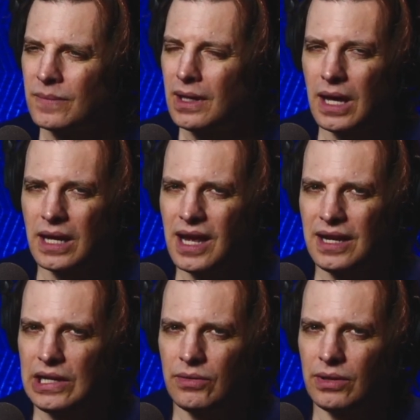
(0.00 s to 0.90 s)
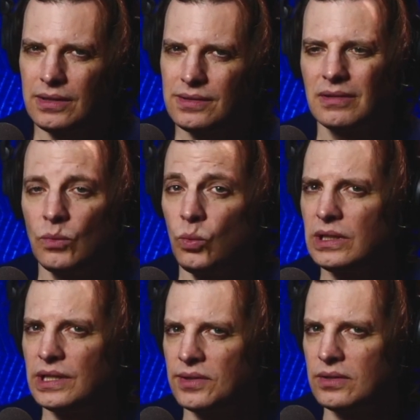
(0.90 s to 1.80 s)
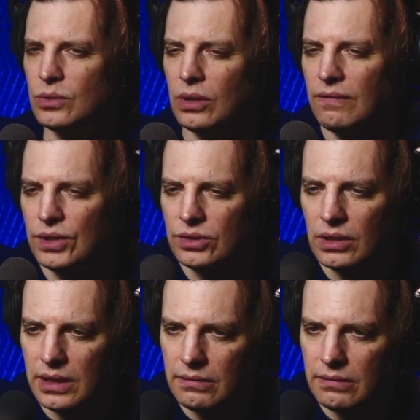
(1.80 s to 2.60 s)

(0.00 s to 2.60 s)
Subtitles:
I gotta hear this. We'll listen to it eventually.